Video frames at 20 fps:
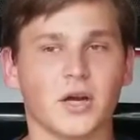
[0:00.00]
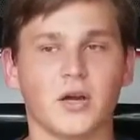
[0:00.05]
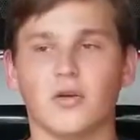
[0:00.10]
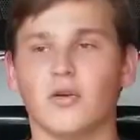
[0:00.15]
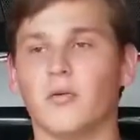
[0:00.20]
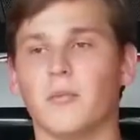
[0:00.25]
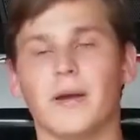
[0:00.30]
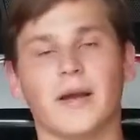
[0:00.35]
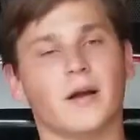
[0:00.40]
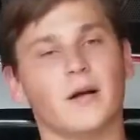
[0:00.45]

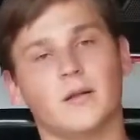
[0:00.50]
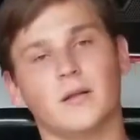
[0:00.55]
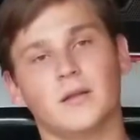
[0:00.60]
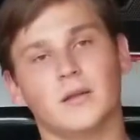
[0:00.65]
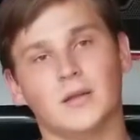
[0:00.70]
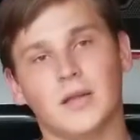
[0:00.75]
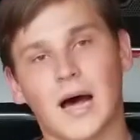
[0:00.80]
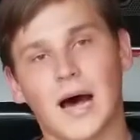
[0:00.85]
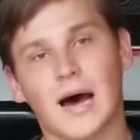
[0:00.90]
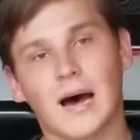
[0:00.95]
You'll make a
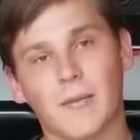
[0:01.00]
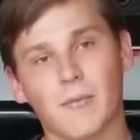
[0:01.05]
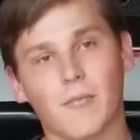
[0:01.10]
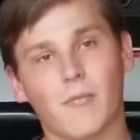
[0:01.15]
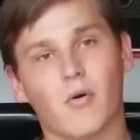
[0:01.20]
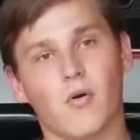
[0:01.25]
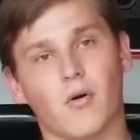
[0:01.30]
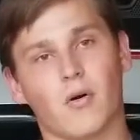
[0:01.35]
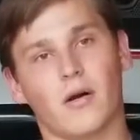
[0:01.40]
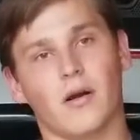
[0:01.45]
lot
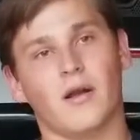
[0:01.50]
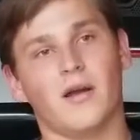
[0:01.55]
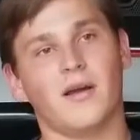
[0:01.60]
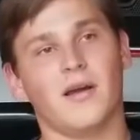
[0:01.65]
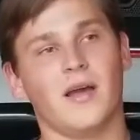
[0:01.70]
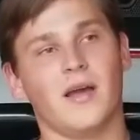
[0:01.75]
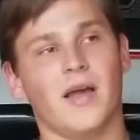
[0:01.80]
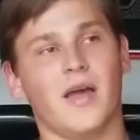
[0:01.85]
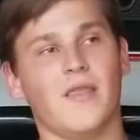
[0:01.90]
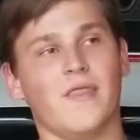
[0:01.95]
more
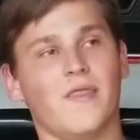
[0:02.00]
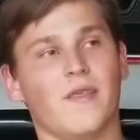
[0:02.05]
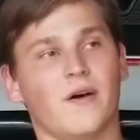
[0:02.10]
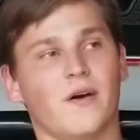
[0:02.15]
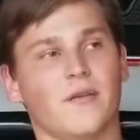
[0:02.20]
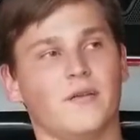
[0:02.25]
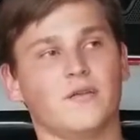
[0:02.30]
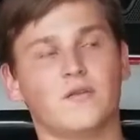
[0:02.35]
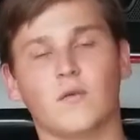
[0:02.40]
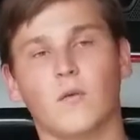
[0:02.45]
in the
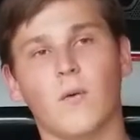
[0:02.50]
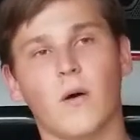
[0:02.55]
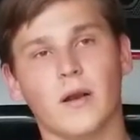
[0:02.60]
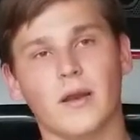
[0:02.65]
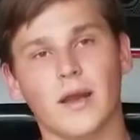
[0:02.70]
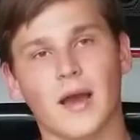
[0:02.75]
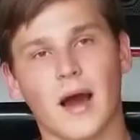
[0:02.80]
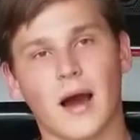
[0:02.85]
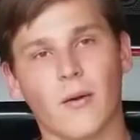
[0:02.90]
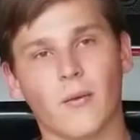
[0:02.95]

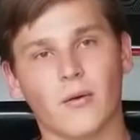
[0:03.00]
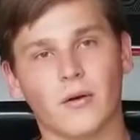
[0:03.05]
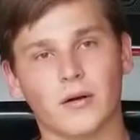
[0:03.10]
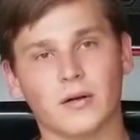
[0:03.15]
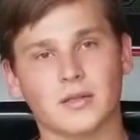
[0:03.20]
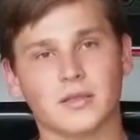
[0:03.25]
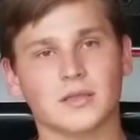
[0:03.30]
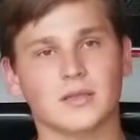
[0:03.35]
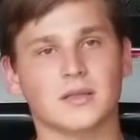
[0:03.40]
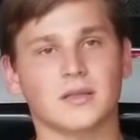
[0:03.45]
20
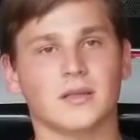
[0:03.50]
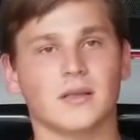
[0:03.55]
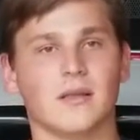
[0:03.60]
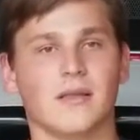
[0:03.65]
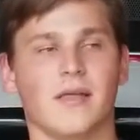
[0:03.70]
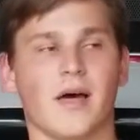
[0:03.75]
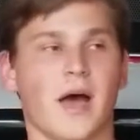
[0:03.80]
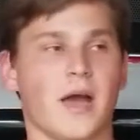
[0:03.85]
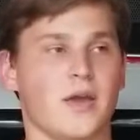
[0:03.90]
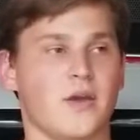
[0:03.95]
hours
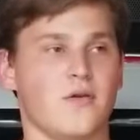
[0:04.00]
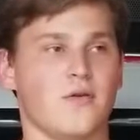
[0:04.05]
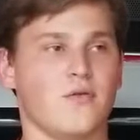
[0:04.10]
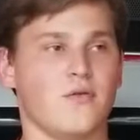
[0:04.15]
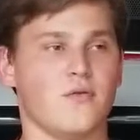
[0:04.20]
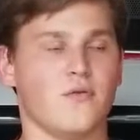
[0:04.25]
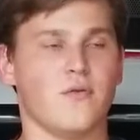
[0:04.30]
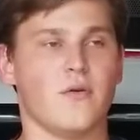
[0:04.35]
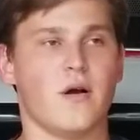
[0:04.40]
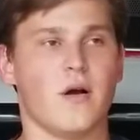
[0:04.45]
that
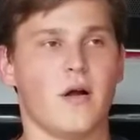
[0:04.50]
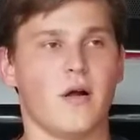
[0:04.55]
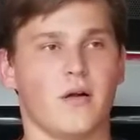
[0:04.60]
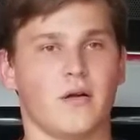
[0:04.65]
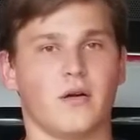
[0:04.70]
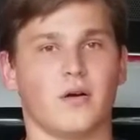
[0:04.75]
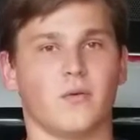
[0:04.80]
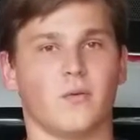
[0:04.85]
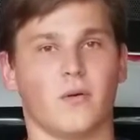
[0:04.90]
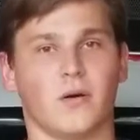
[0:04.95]
you
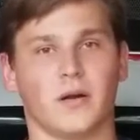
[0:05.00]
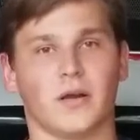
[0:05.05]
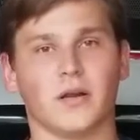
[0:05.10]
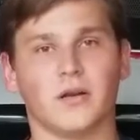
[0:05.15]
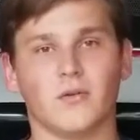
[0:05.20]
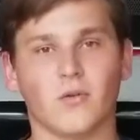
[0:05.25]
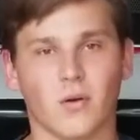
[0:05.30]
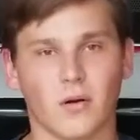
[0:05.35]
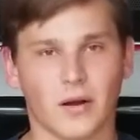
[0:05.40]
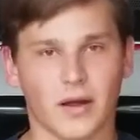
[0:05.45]
could work in
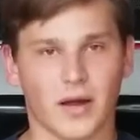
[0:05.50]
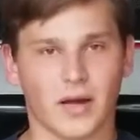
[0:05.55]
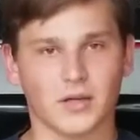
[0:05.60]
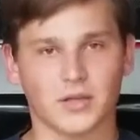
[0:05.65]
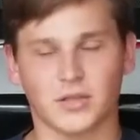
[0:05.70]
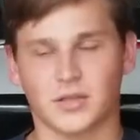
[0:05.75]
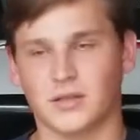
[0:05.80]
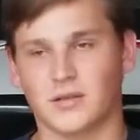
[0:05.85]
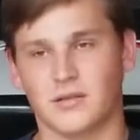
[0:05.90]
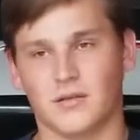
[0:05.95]

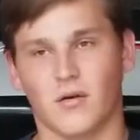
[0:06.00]
DoorDash,